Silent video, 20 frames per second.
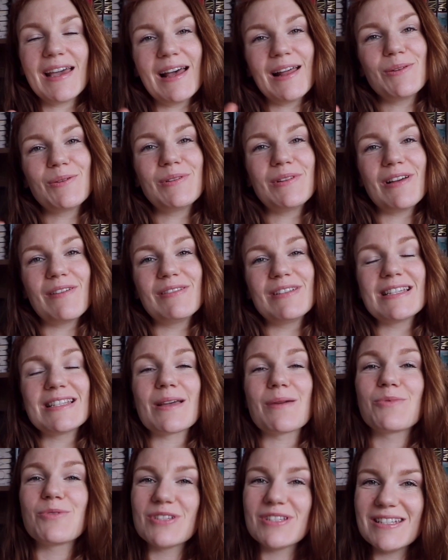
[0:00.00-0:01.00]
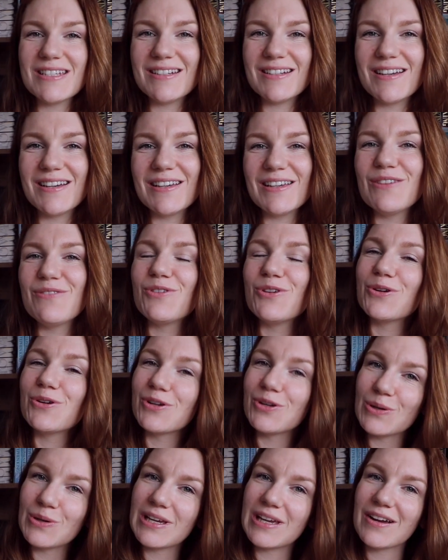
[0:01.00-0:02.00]
Hello lovelies, I'm Christina. If you're
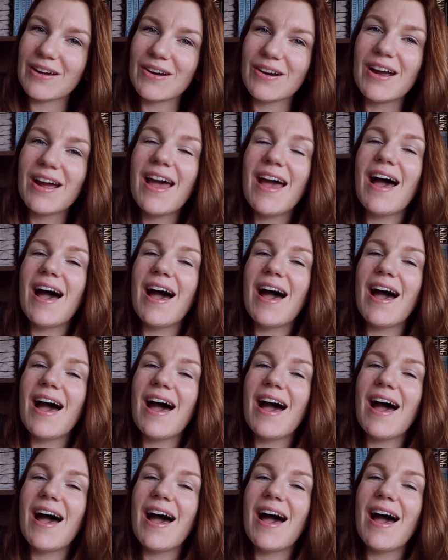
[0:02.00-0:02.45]
new here,